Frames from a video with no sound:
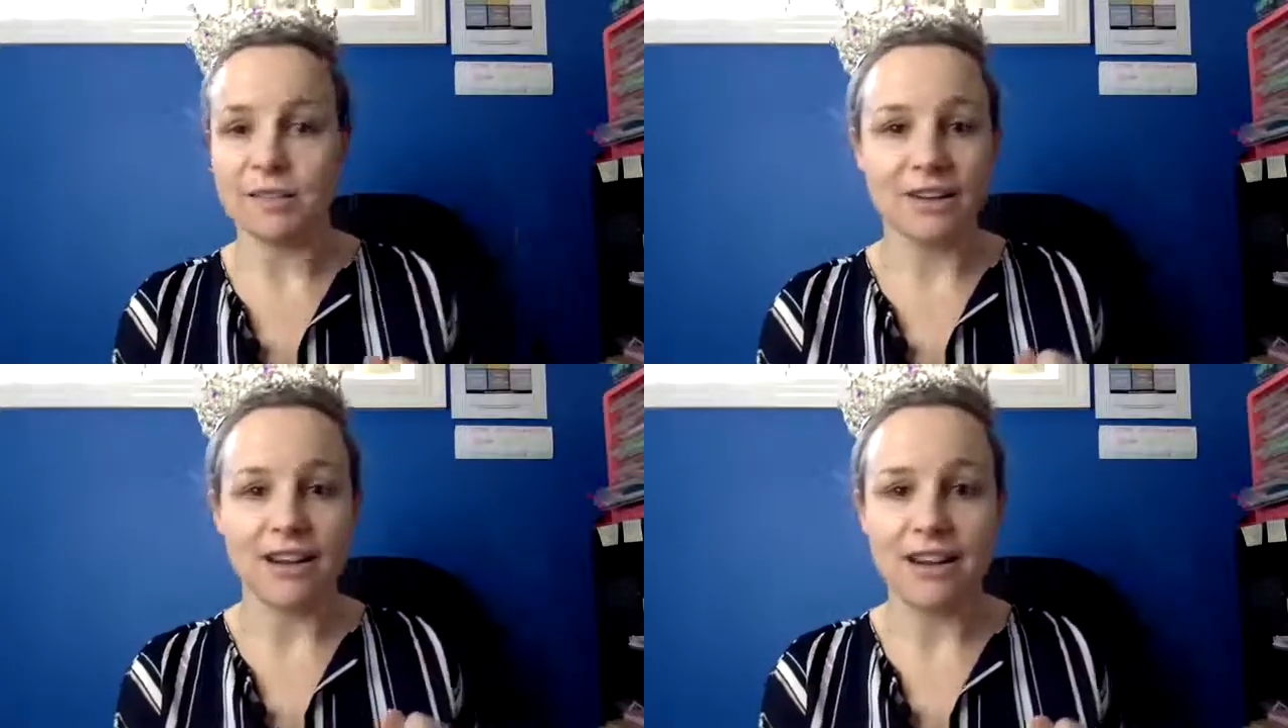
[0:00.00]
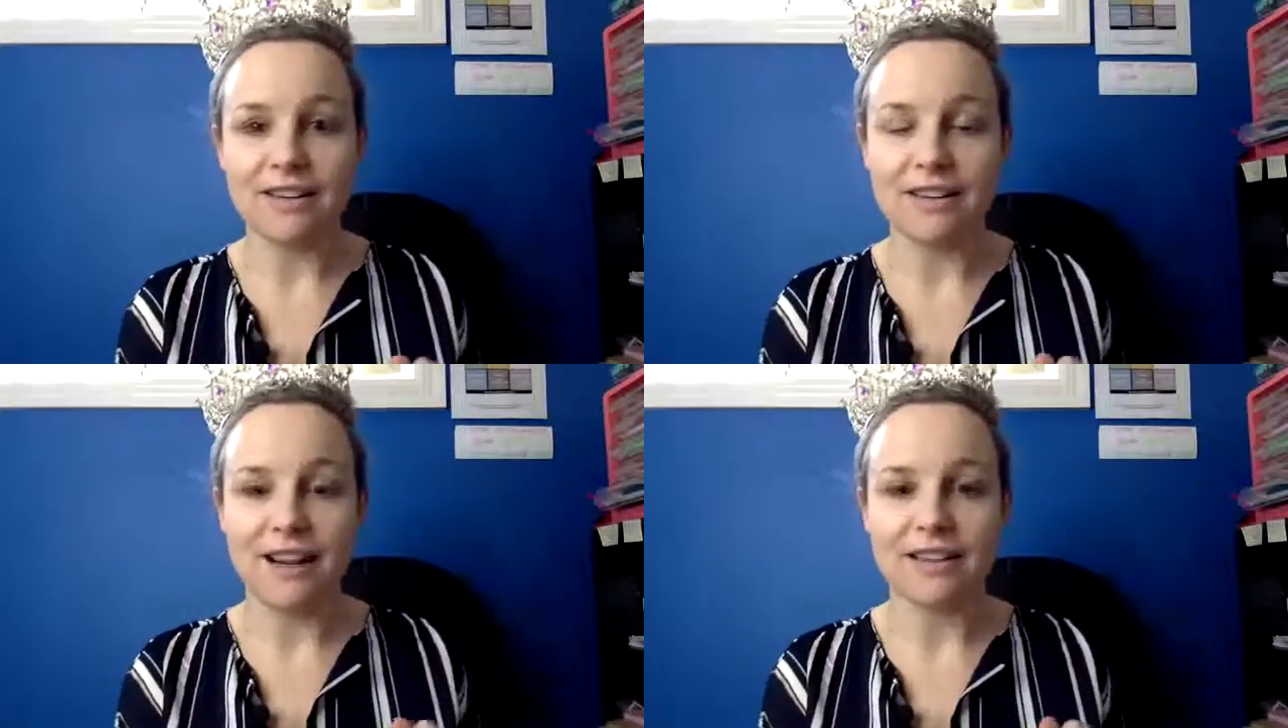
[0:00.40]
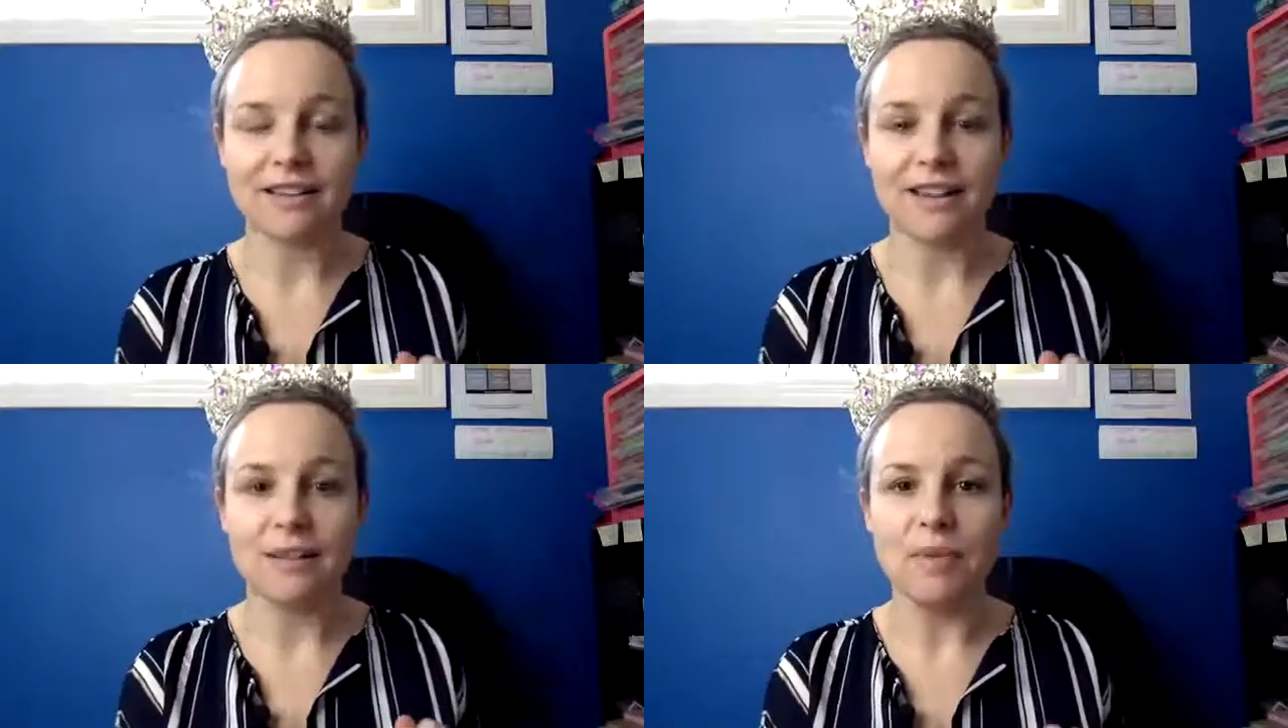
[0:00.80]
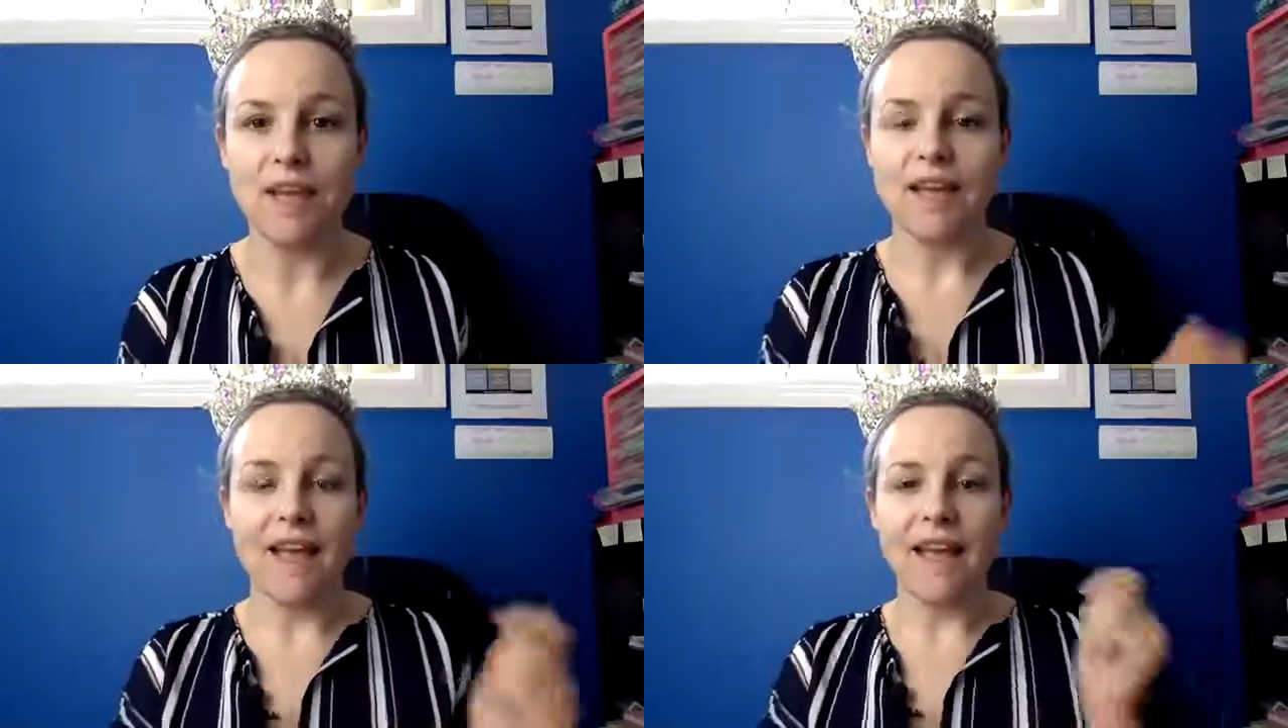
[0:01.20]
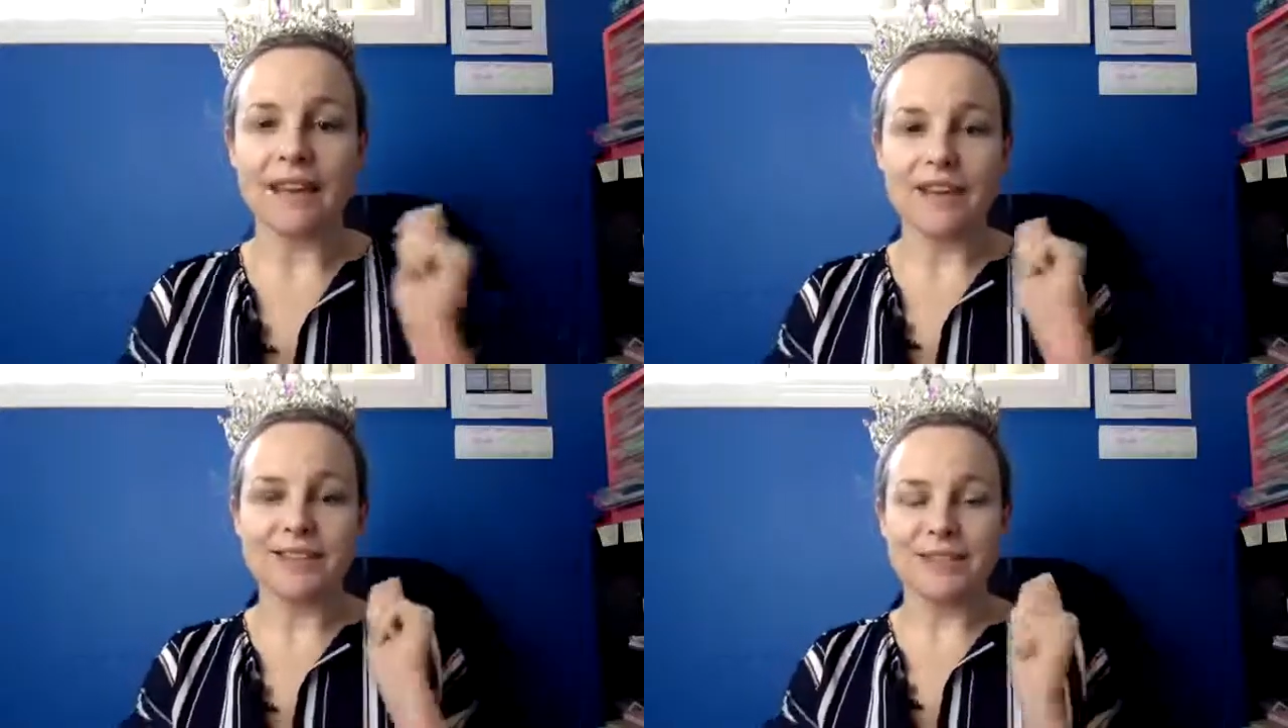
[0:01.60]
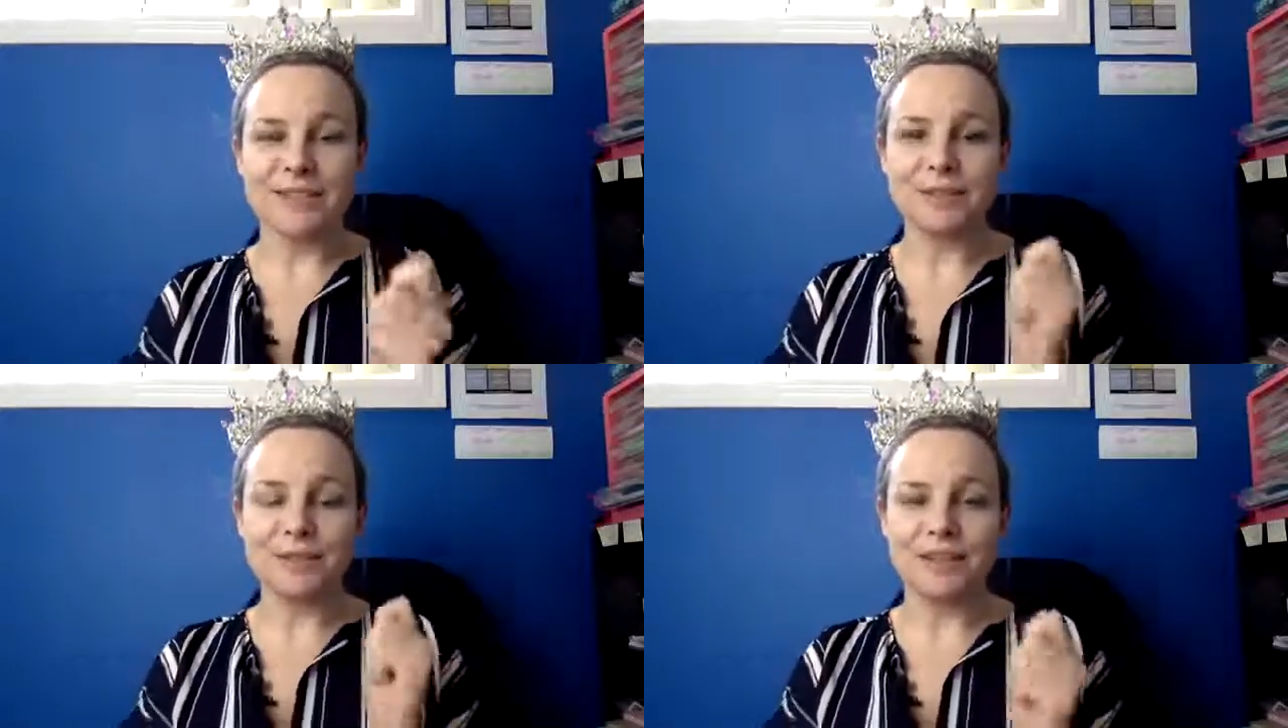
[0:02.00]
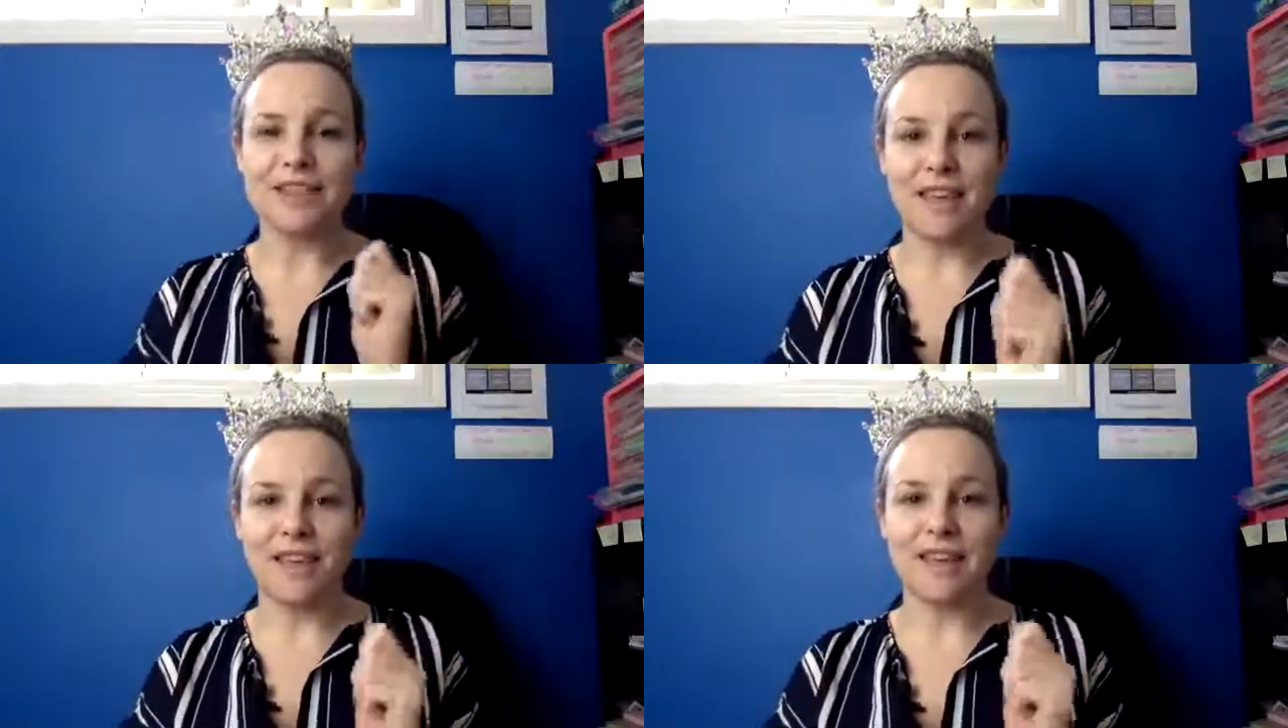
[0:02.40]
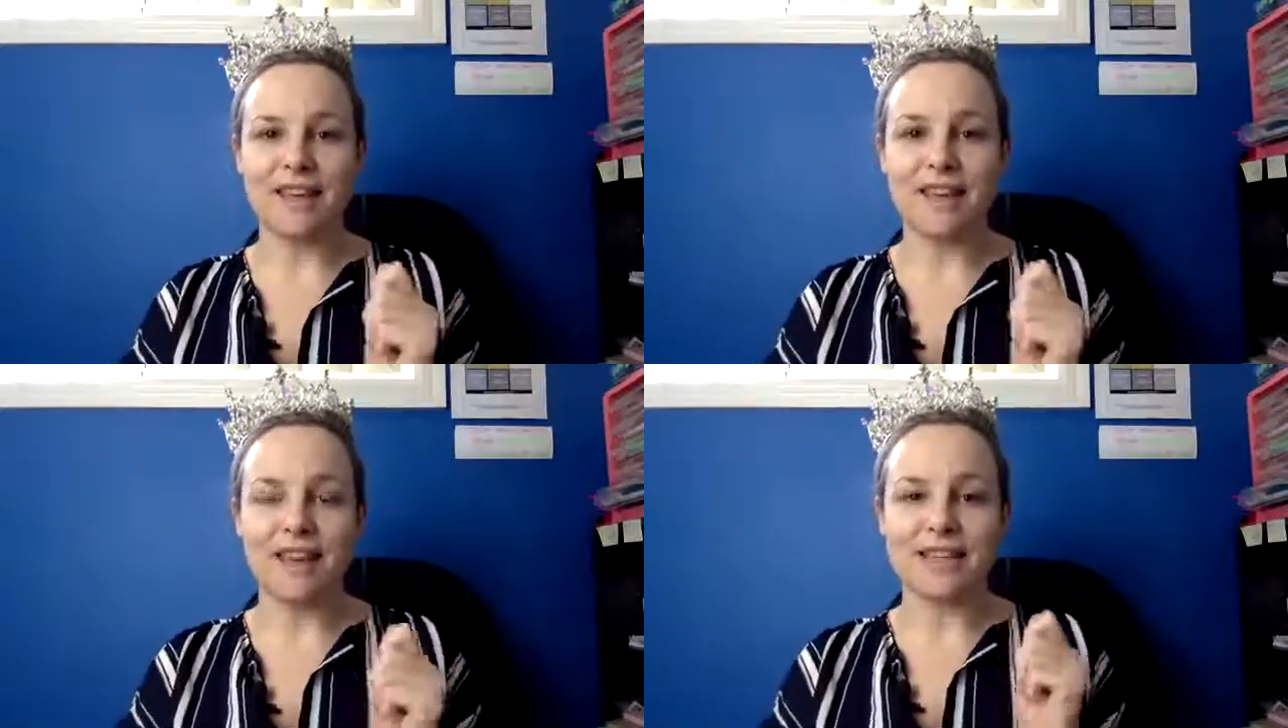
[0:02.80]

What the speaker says: a guy in a nightclub and I stood there